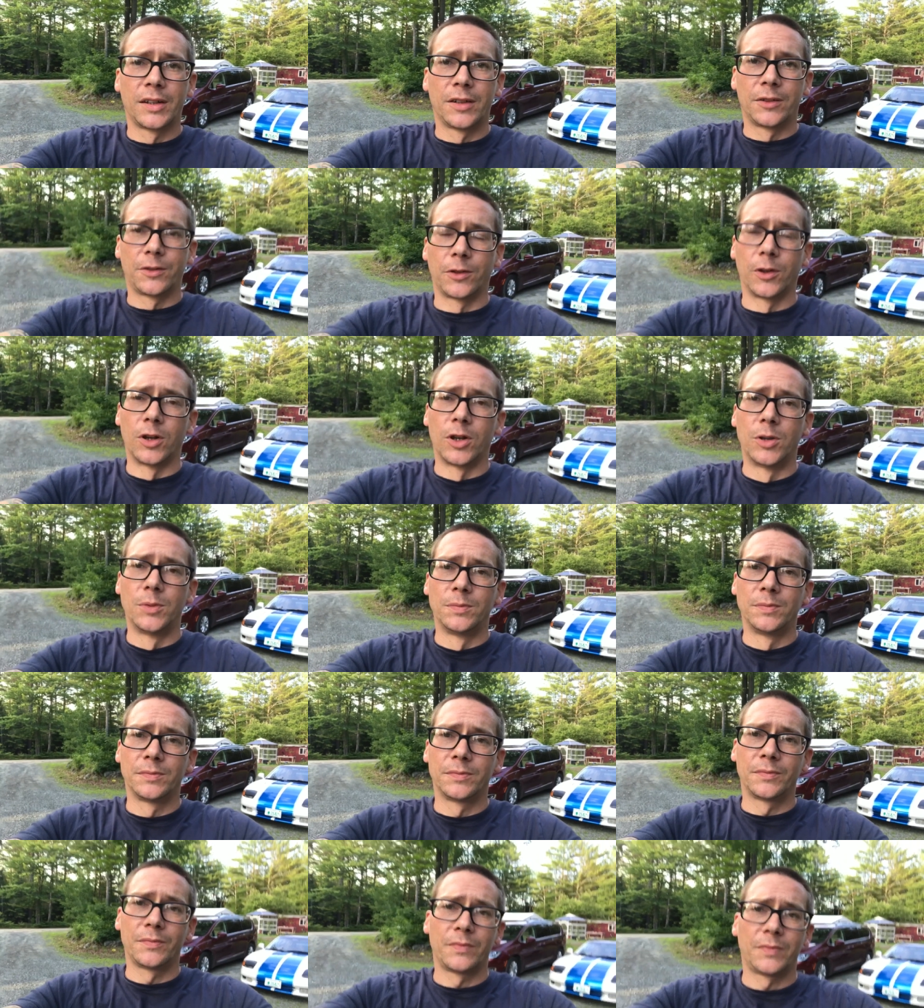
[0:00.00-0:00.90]
So
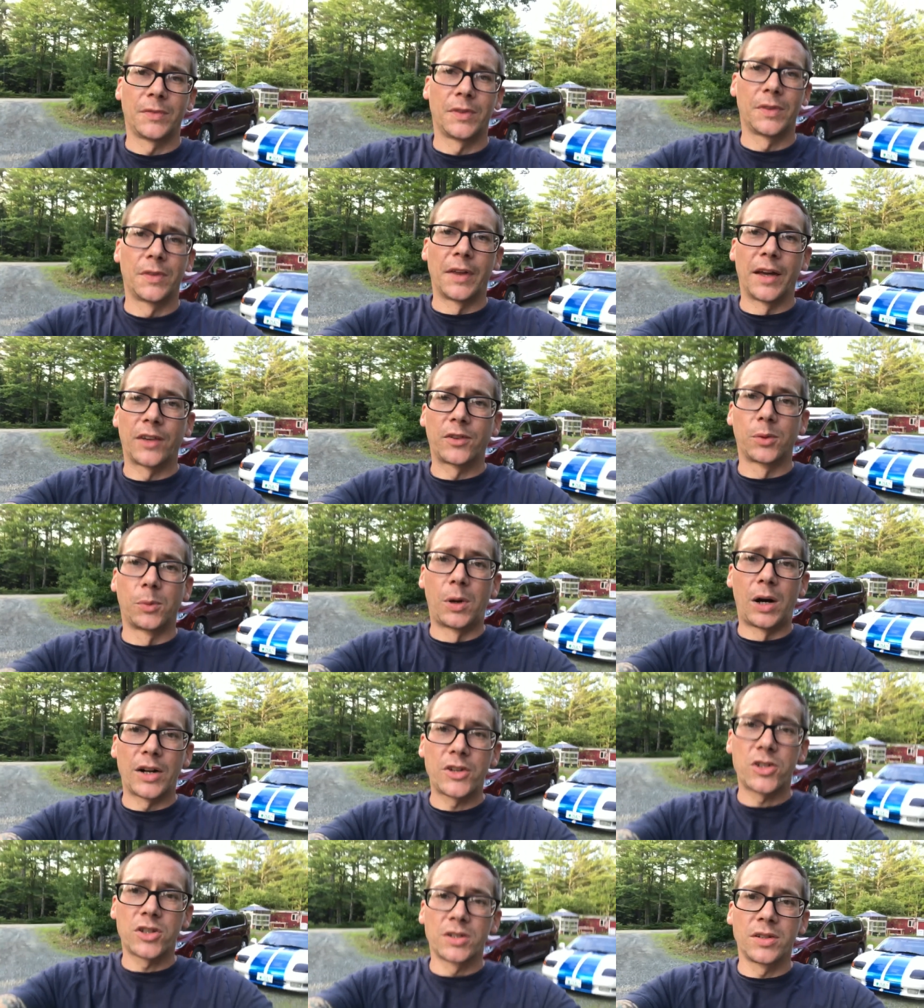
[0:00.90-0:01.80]
thanks for
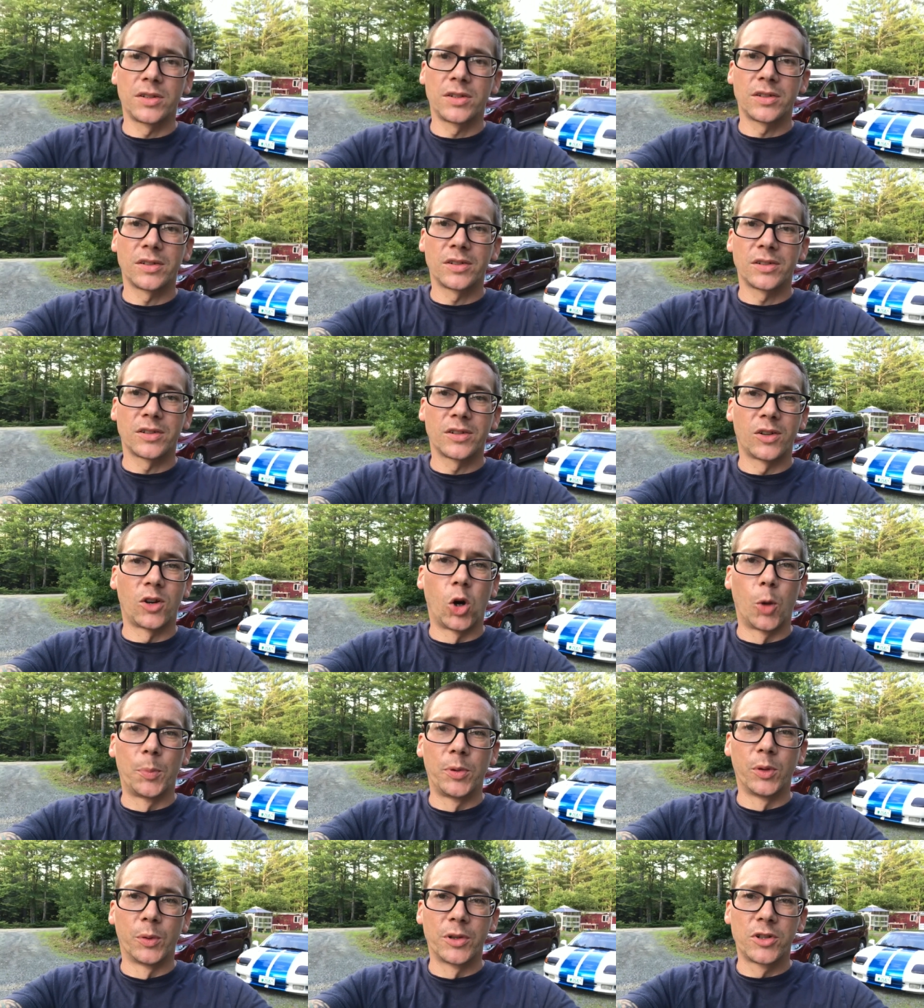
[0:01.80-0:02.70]
watching.
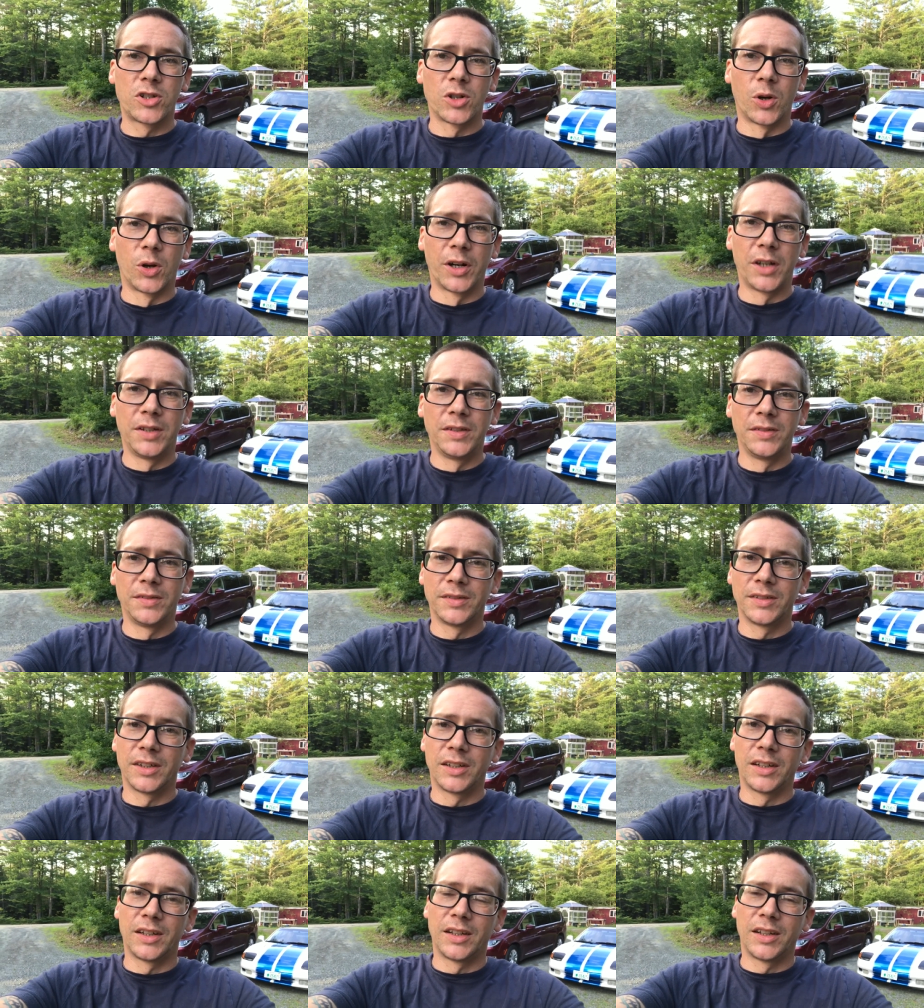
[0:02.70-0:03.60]
Hope you enjoyed,
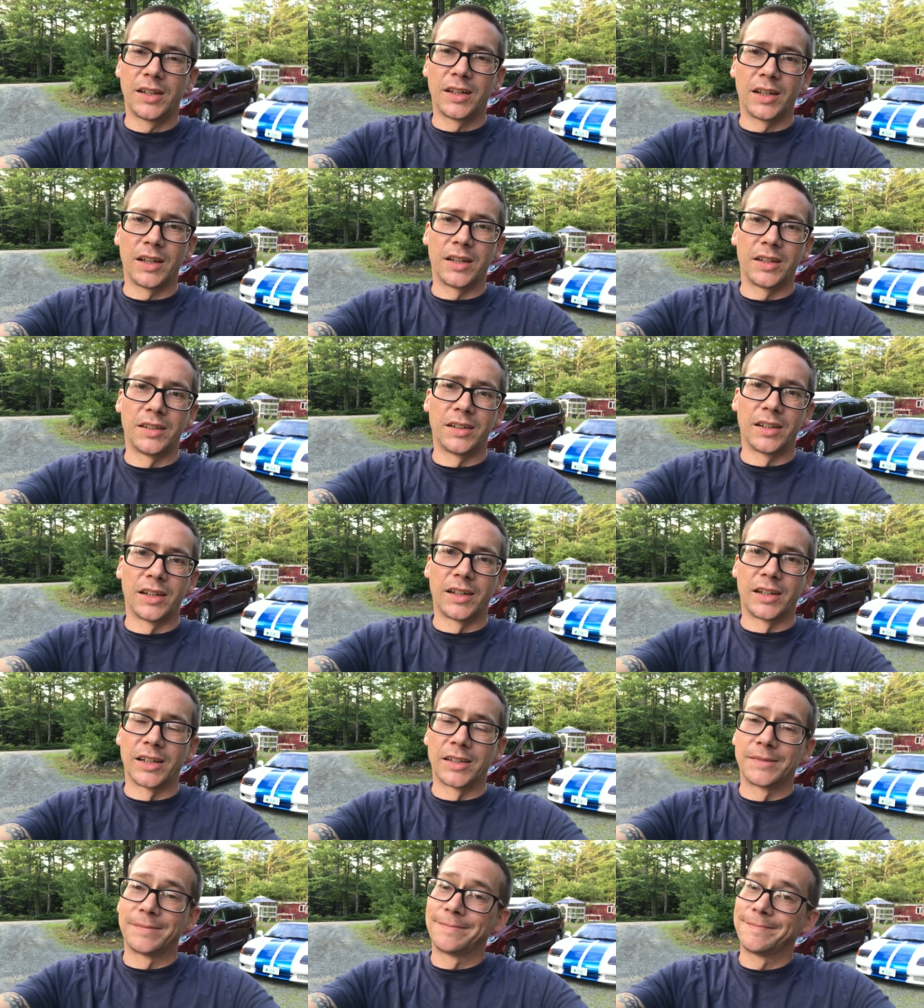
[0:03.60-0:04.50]
and
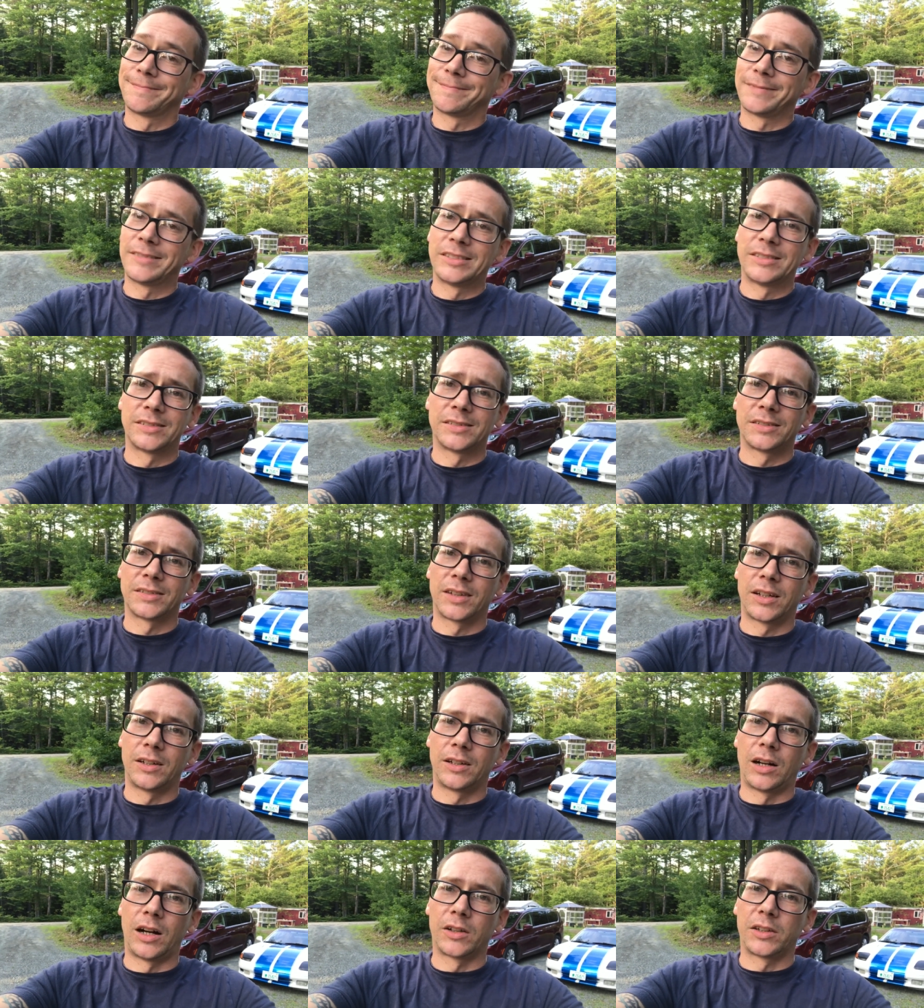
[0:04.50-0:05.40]
uh,
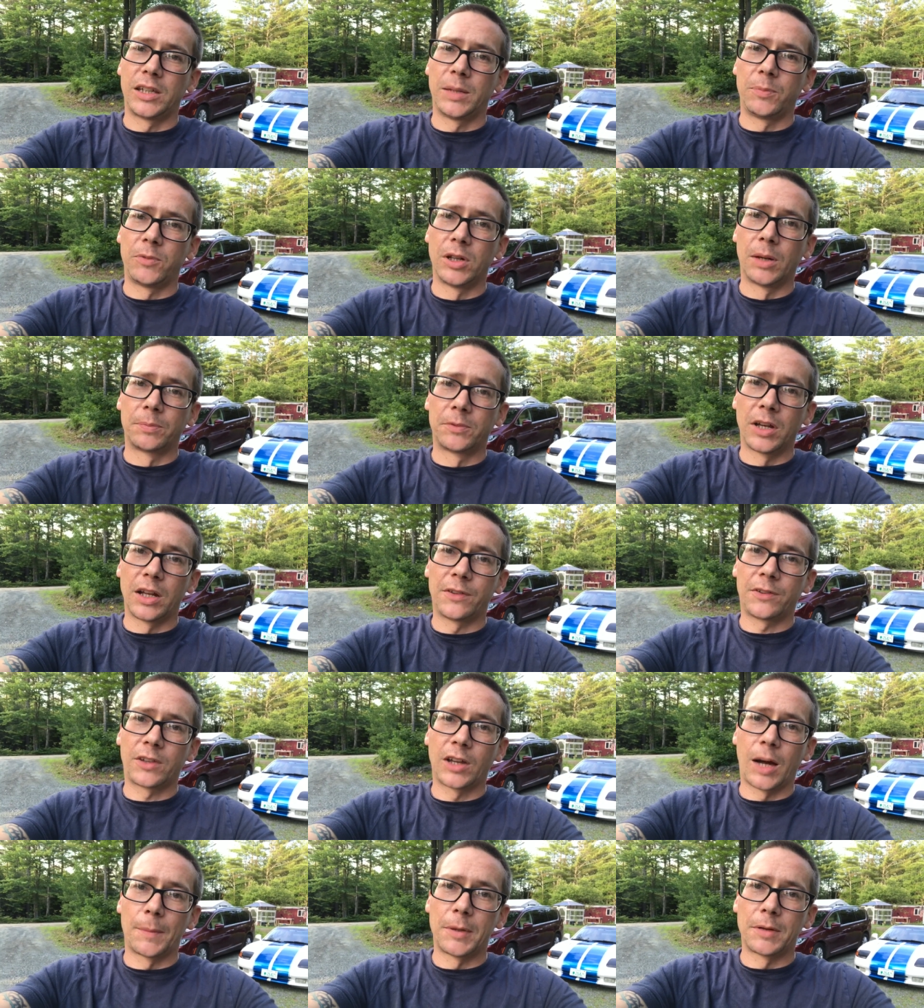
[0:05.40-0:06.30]
I'll keep the
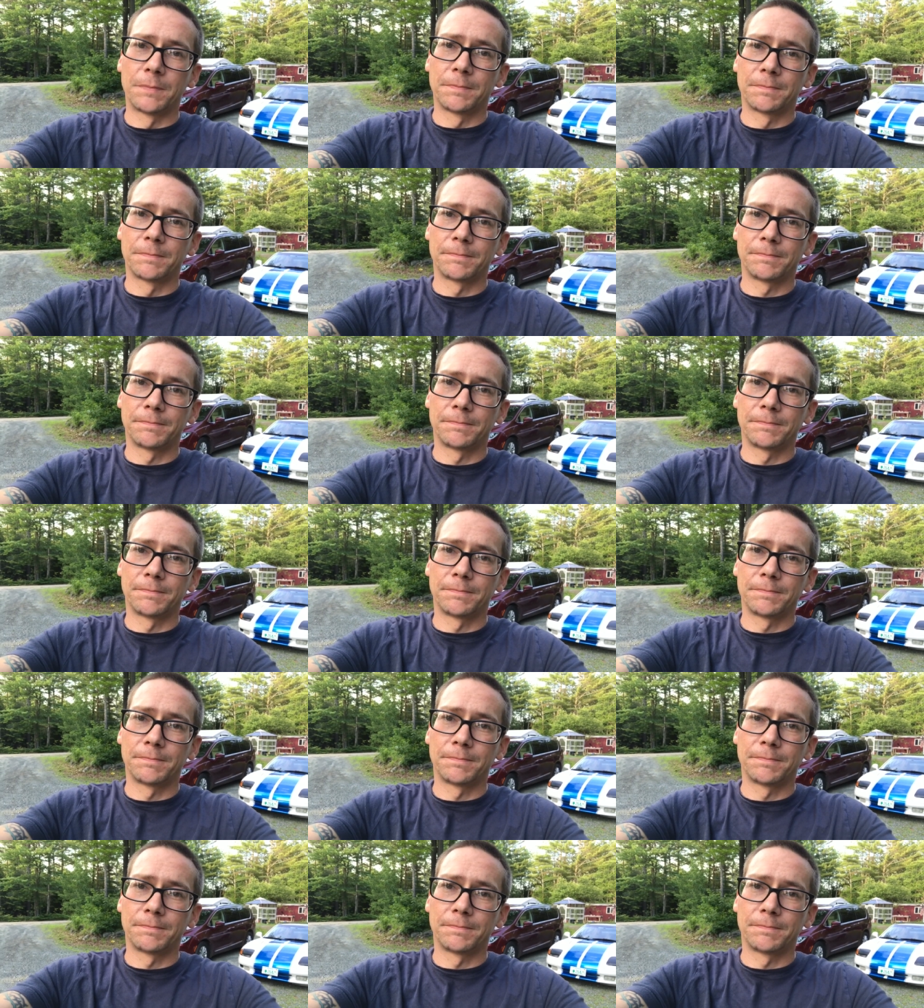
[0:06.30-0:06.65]
updates coming.